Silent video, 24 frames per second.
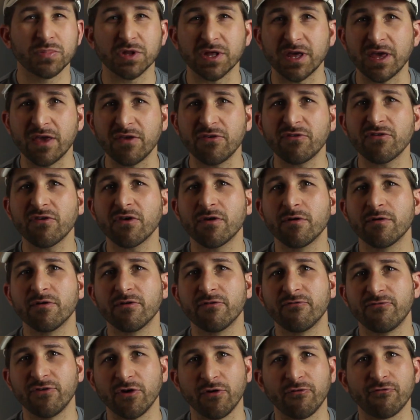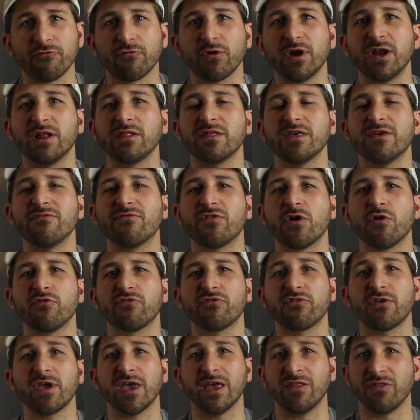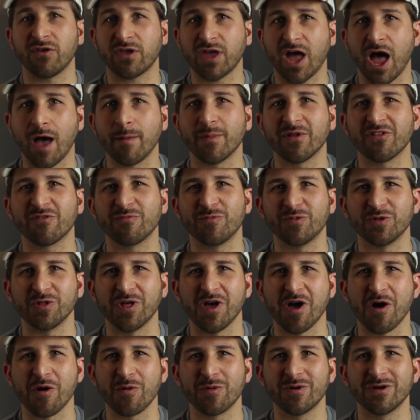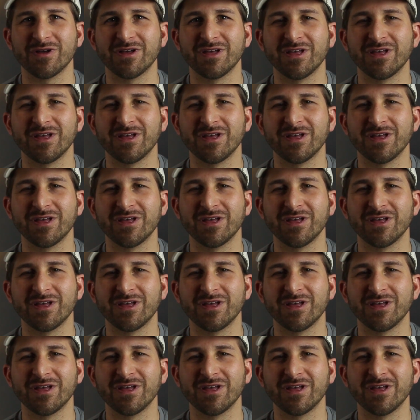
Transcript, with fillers: Please feel free to leave those in the comments below.